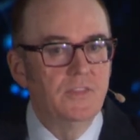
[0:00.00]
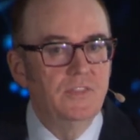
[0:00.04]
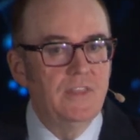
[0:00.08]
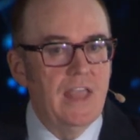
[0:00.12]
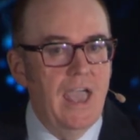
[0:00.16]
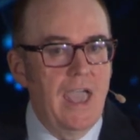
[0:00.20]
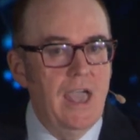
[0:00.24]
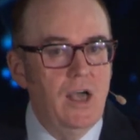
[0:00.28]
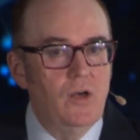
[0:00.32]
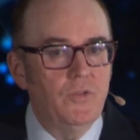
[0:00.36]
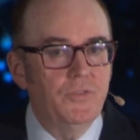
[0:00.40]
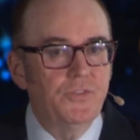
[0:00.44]

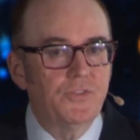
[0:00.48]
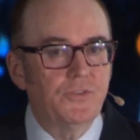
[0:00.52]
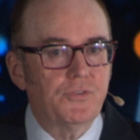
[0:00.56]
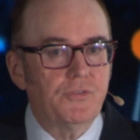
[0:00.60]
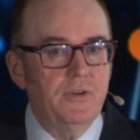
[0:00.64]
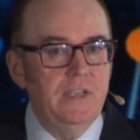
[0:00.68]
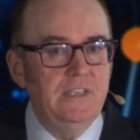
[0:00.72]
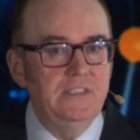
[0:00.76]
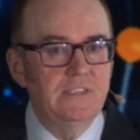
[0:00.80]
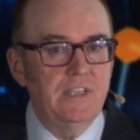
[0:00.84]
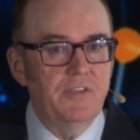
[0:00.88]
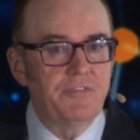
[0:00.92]
Now,
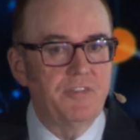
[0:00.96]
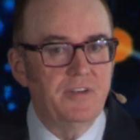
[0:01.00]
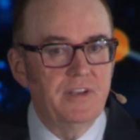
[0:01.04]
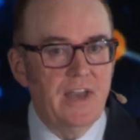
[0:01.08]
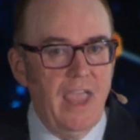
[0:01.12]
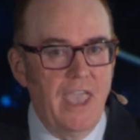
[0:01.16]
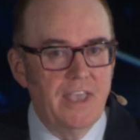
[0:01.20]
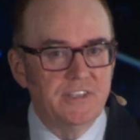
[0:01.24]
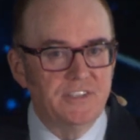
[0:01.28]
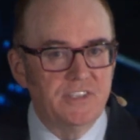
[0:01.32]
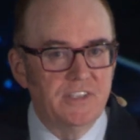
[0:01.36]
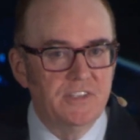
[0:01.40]
3
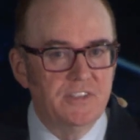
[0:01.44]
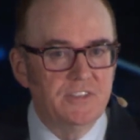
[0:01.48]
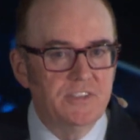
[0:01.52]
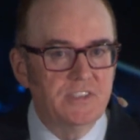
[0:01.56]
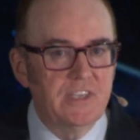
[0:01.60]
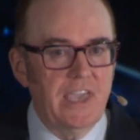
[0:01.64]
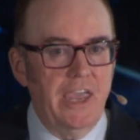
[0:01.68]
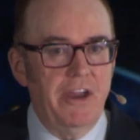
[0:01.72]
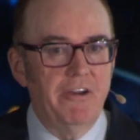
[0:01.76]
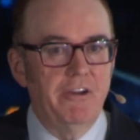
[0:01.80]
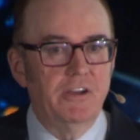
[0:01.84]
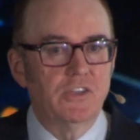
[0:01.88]
different
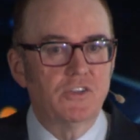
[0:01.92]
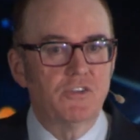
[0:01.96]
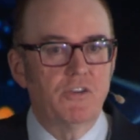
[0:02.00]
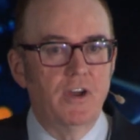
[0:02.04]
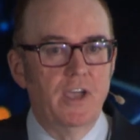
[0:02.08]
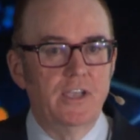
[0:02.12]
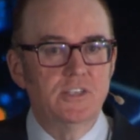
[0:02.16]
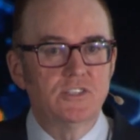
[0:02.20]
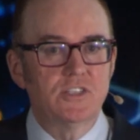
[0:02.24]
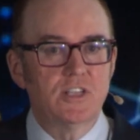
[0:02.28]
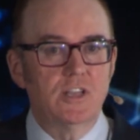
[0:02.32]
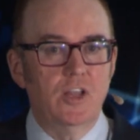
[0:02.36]
S's
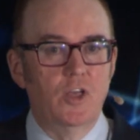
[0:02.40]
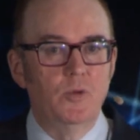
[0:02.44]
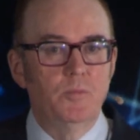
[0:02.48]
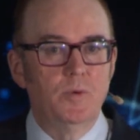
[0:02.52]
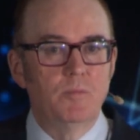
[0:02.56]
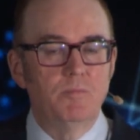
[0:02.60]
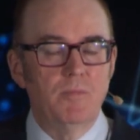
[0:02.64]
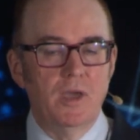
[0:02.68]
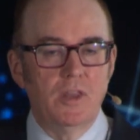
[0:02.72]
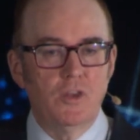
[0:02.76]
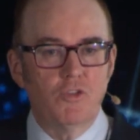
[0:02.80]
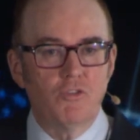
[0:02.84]
characterize
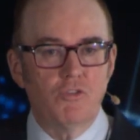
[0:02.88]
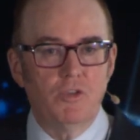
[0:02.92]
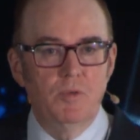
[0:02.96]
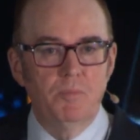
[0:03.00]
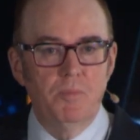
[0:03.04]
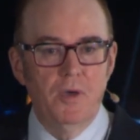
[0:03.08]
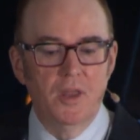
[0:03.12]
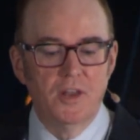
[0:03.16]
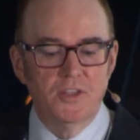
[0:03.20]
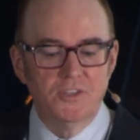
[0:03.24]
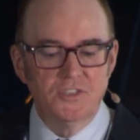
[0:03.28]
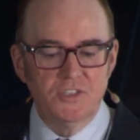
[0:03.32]
global
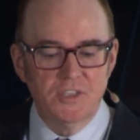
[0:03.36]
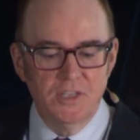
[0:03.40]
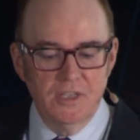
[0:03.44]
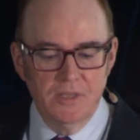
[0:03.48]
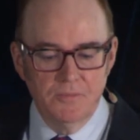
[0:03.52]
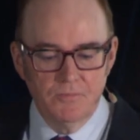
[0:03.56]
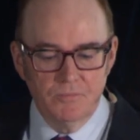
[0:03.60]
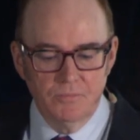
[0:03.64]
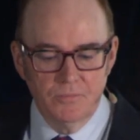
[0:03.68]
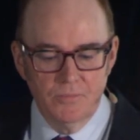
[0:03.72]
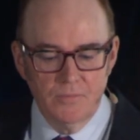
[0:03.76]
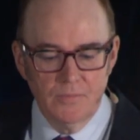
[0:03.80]
monetary
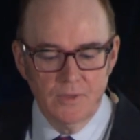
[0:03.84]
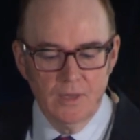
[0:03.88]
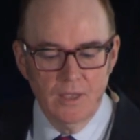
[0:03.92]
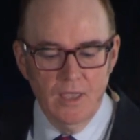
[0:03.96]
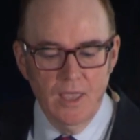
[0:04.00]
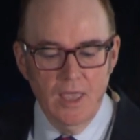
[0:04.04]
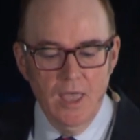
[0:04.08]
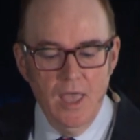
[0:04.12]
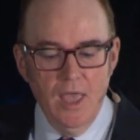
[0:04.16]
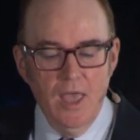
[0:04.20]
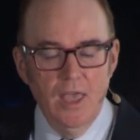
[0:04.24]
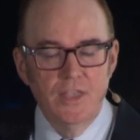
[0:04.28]
policy.
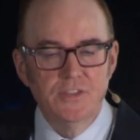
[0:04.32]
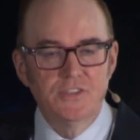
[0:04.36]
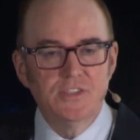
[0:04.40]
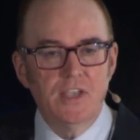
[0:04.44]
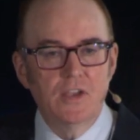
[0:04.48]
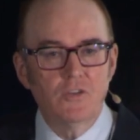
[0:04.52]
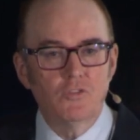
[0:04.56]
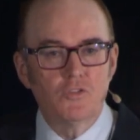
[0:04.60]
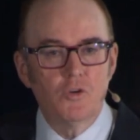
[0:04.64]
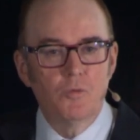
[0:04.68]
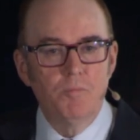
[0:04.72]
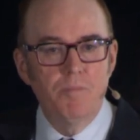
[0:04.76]

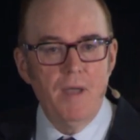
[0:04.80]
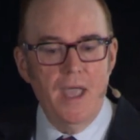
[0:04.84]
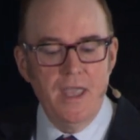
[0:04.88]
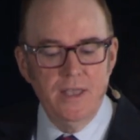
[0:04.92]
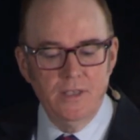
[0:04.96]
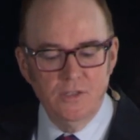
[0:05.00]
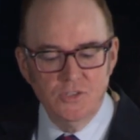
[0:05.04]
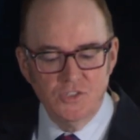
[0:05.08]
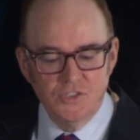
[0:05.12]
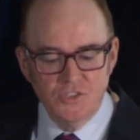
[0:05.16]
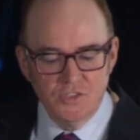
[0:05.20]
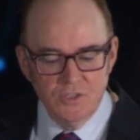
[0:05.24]
Central
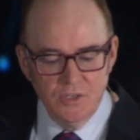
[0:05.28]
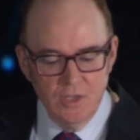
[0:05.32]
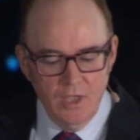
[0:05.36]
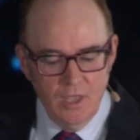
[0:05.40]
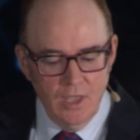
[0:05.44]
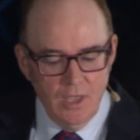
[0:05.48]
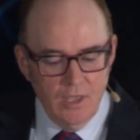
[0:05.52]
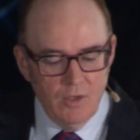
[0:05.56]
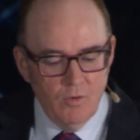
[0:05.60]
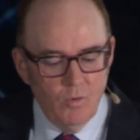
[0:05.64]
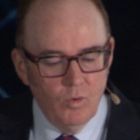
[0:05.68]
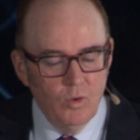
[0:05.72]
banks
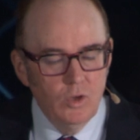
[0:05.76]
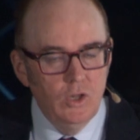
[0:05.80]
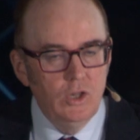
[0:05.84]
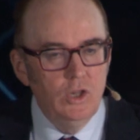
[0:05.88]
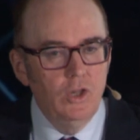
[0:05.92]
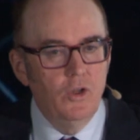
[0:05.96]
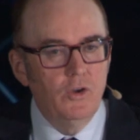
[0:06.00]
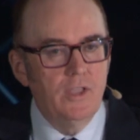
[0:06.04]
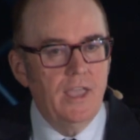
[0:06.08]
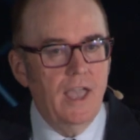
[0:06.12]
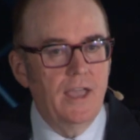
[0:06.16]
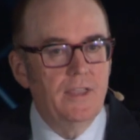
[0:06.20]

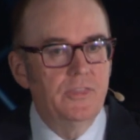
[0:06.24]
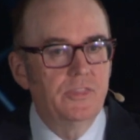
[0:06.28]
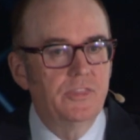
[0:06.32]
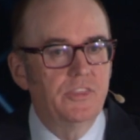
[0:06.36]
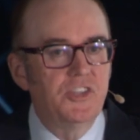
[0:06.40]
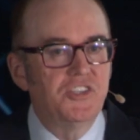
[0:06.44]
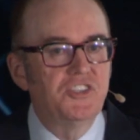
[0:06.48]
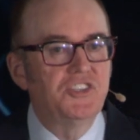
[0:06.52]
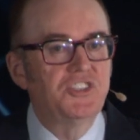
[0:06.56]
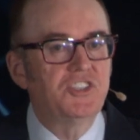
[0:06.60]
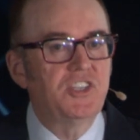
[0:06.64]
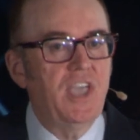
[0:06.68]
look at
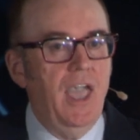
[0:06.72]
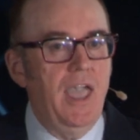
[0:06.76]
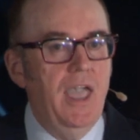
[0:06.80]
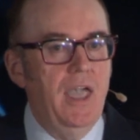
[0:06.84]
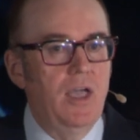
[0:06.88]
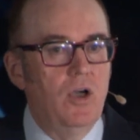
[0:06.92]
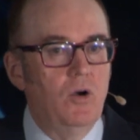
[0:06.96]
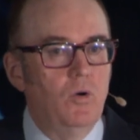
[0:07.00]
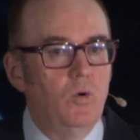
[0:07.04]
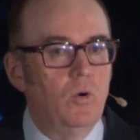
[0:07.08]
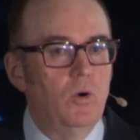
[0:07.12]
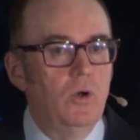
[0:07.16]
the
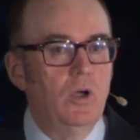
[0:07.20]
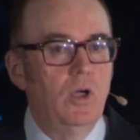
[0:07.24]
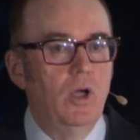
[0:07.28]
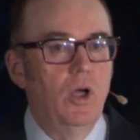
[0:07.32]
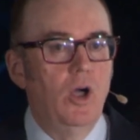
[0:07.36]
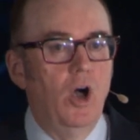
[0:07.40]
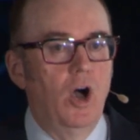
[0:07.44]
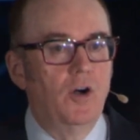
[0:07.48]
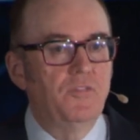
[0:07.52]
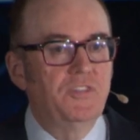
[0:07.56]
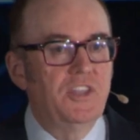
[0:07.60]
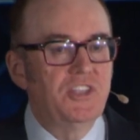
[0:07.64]
scale
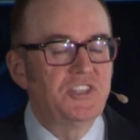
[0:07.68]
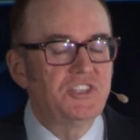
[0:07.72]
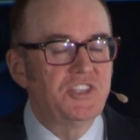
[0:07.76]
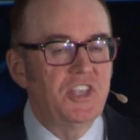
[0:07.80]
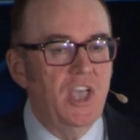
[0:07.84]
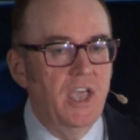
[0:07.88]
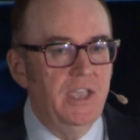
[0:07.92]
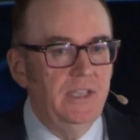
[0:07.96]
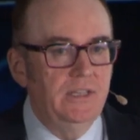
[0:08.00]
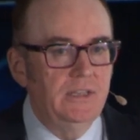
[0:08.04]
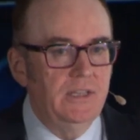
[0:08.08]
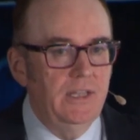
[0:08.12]
of the
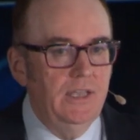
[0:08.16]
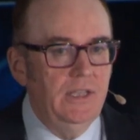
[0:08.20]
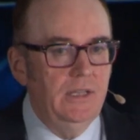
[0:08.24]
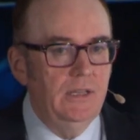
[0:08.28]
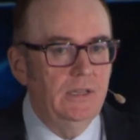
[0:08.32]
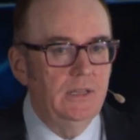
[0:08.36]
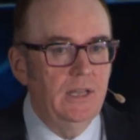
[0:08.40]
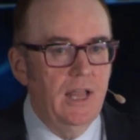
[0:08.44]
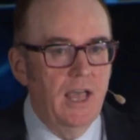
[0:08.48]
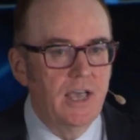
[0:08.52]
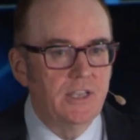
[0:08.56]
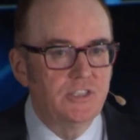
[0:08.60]

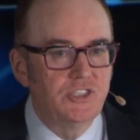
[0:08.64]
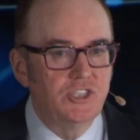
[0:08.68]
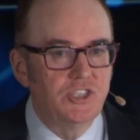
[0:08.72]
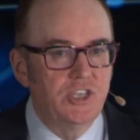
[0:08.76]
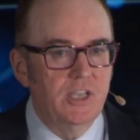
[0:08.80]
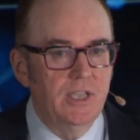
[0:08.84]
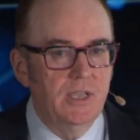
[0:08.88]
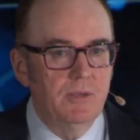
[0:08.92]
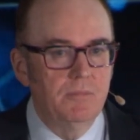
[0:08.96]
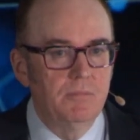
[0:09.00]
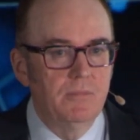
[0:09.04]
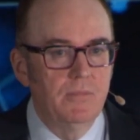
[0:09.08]
tightening
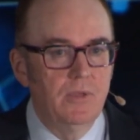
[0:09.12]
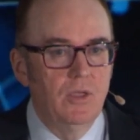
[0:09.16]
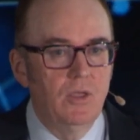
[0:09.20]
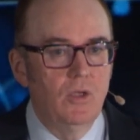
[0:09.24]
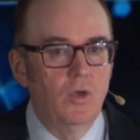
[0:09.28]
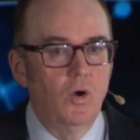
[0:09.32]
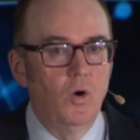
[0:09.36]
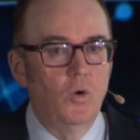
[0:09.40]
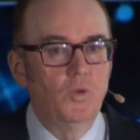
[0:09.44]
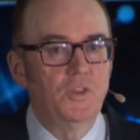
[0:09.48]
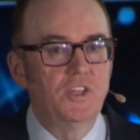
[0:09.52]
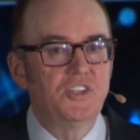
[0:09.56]
last year
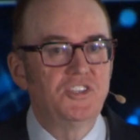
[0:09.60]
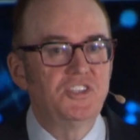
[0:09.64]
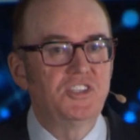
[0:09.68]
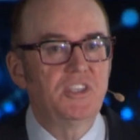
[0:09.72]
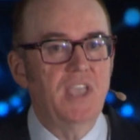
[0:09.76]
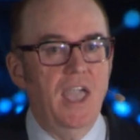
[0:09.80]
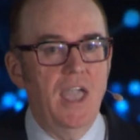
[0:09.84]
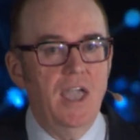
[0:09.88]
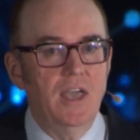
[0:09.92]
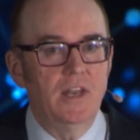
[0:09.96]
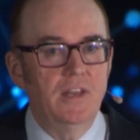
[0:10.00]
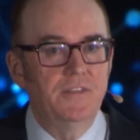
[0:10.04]
or the
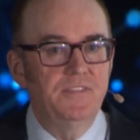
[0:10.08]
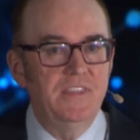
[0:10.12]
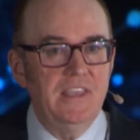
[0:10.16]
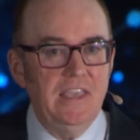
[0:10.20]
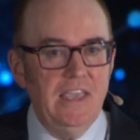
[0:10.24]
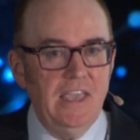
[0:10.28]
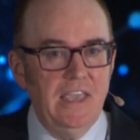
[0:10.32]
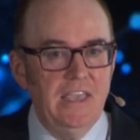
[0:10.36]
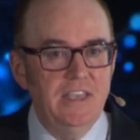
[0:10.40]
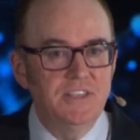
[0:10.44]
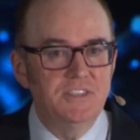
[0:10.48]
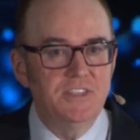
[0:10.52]
scale of
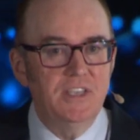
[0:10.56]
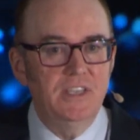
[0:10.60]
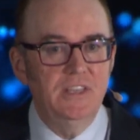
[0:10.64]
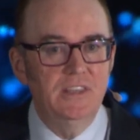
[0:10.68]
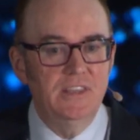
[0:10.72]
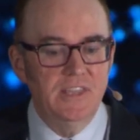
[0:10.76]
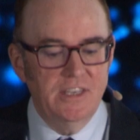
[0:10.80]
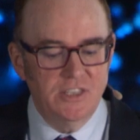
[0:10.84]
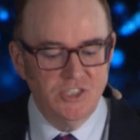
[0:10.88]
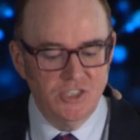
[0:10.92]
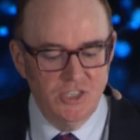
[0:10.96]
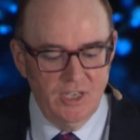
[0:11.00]
the
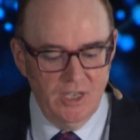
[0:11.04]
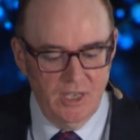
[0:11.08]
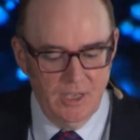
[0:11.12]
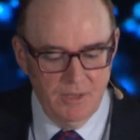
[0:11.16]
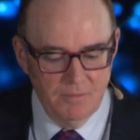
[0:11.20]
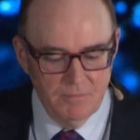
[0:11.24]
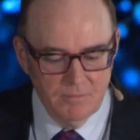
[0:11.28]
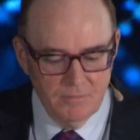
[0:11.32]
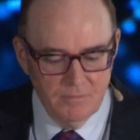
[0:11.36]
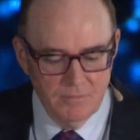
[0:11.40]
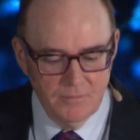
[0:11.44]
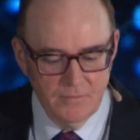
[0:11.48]
easing this
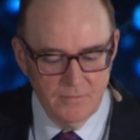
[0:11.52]
year.